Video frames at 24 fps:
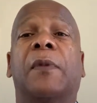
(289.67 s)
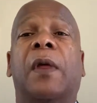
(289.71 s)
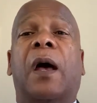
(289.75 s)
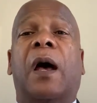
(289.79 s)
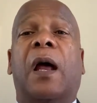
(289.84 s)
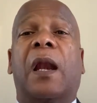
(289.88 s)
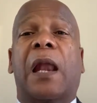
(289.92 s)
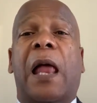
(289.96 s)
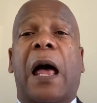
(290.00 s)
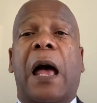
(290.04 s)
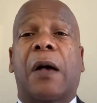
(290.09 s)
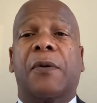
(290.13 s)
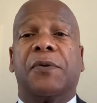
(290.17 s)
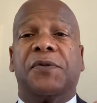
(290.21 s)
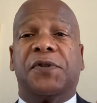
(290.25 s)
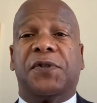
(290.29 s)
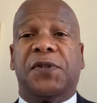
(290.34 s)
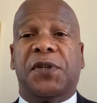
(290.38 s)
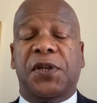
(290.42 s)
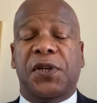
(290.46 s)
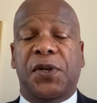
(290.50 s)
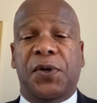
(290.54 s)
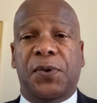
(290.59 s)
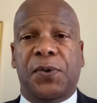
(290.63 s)

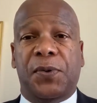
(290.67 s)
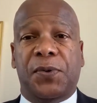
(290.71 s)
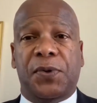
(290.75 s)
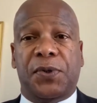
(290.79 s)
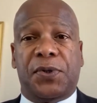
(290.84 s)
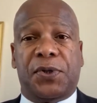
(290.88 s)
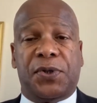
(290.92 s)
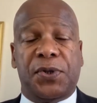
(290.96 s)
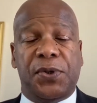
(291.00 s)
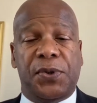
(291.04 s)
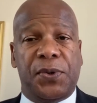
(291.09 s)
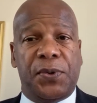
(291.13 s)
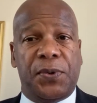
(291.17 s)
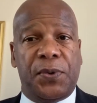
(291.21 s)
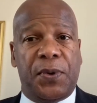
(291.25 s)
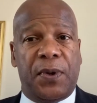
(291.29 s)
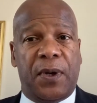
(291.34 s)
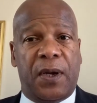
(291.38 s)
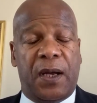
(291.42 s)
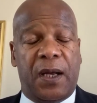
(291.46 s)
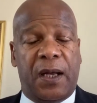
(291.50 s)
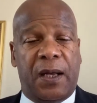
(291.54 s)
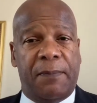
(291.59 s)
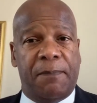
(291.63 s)
allows you to
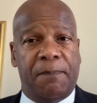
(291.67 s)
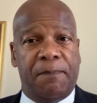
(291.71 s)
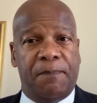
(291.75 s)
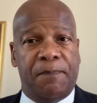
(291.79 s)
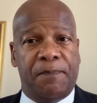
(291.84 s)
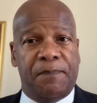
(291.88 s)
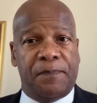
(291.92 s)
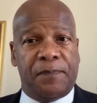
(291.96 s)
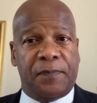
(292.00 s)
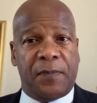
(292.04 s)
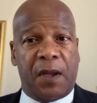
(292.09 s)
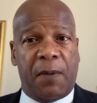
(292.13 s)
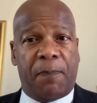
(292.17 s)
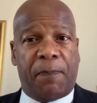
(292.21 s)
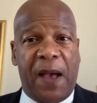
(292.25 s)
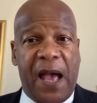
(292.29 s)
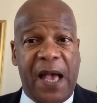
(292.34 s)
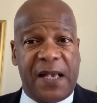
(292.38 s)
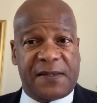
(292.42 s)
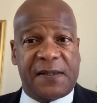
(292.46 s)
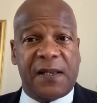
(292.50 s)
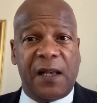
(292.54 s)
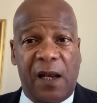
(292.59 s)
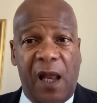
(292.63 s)

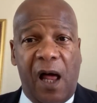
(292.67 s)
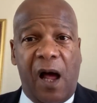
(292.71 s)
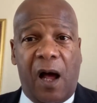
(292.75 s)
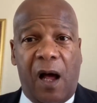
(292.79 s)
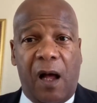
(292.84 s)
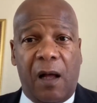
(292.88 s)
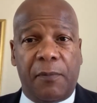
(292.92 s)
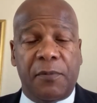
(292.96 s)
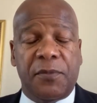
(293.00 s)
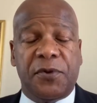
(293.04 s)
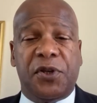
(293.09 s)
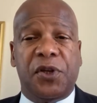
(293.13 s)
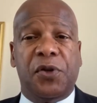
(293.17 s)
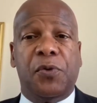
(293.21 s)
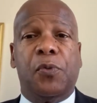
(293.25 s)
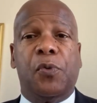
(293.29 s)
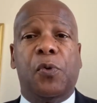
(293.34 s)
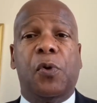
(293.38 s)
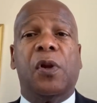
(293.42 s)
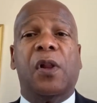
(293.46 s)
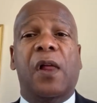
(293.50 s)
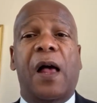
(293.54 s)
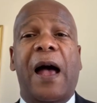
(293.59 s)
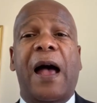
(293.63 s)
pass a law, you
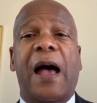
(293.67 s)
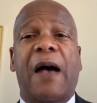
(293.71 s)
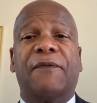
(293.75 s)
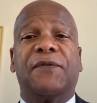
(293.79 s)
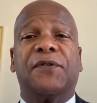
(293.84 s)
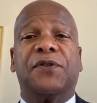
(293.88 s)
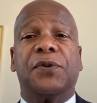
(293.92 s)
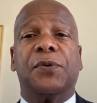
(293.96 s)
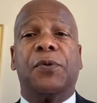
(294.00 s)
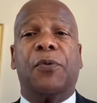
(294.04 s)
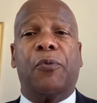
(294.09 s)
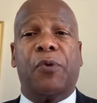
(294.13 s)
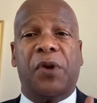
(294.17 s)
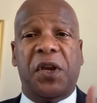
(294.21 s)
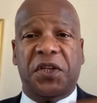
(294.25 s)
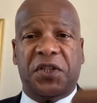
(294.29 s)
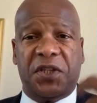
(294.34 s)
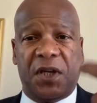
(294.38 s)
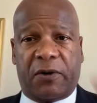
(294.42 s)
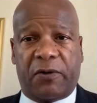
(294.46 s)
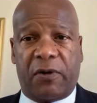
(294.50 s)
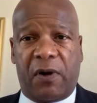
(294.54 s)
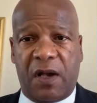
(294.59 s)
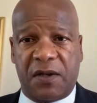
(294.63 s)
will have to reach
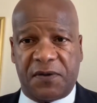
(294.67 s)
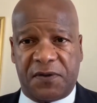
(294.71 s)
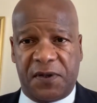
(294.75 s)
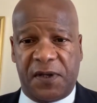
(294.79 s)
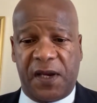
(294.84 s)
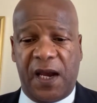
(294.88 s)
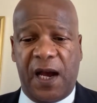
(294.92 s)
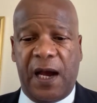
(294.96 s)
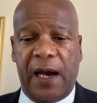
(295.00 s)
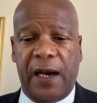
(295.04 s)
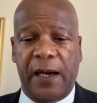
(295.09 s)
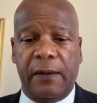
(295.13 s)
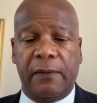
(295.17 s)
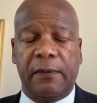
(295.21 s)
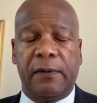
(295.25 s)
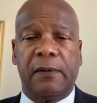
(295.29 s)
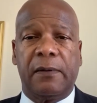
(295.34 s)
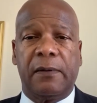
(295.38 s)
across the aisle.